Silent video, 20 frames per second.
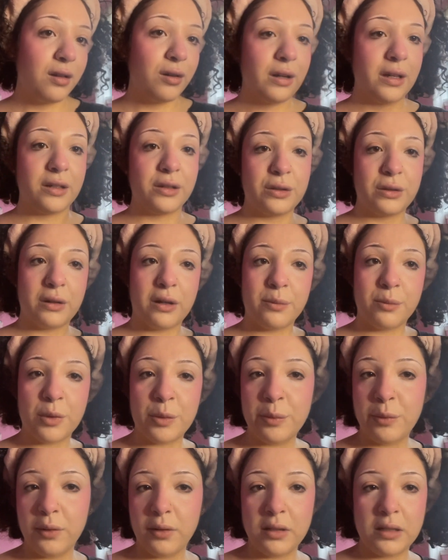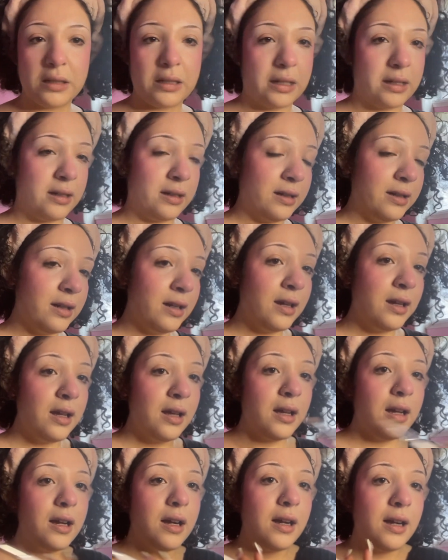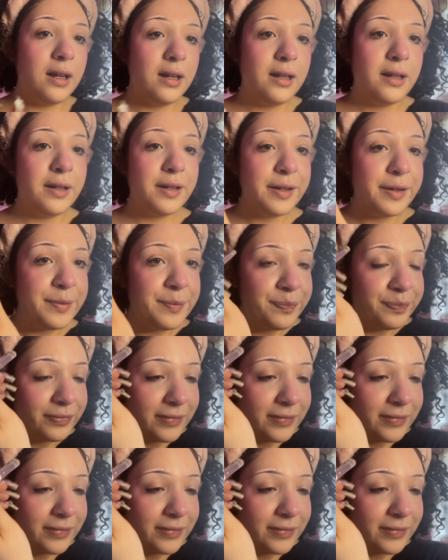okay, so I'm almost done. Um,